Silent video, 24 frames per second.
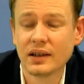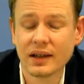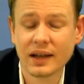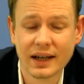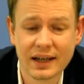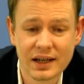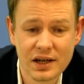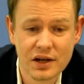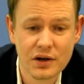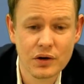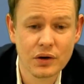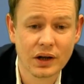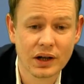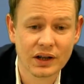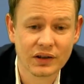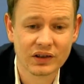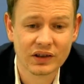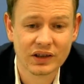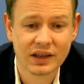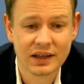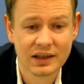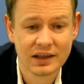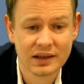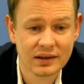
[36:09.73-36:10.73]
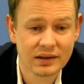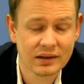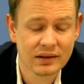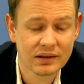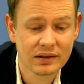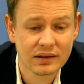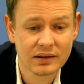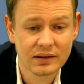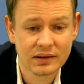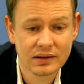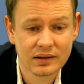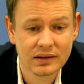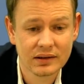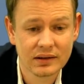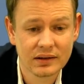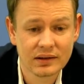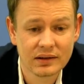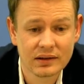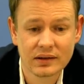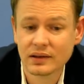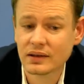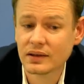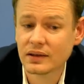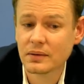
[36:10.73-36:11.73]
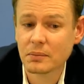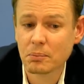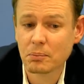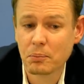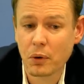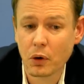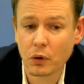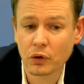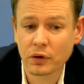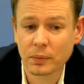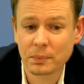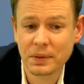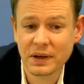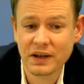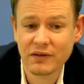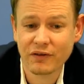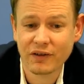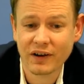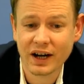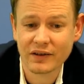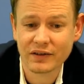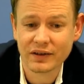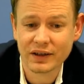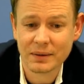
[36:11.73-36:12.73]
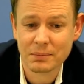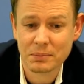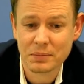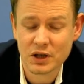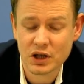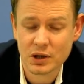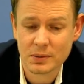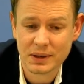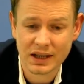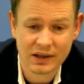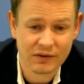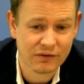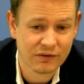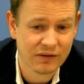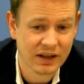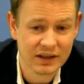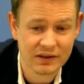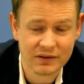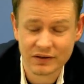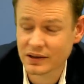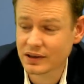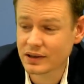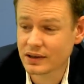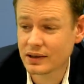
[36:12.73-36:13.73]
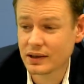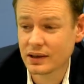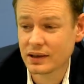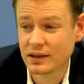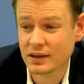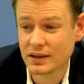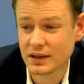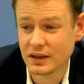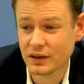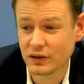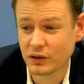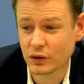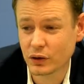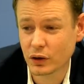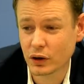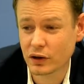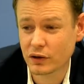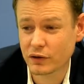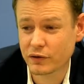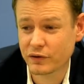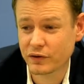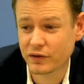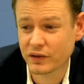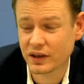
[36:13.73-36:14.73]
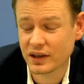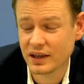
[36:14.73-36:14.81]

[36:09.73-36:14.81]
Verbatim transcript: And you are saying both B5 and Bishop F5 deserve